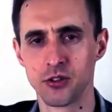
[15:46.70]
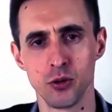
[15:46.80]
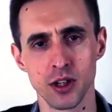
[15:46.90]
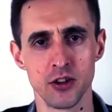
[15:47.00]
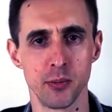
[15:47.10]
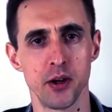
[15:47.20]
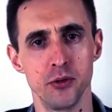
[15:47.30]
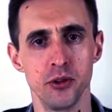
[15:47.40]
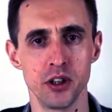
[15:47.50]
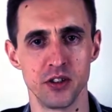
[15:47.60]
Talking to both
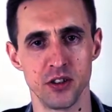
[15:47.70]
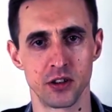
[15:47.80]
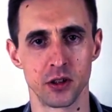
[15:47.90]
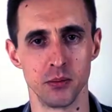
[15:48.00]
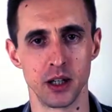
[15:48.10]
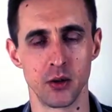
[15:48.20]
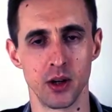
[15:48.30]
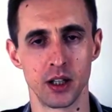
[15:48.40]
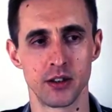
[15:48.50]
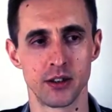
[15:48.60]
audiences can be
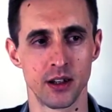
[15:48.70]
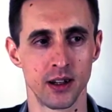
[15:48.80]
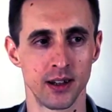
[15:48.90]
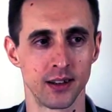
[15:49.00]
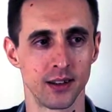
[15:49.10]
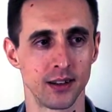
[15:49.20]
quite a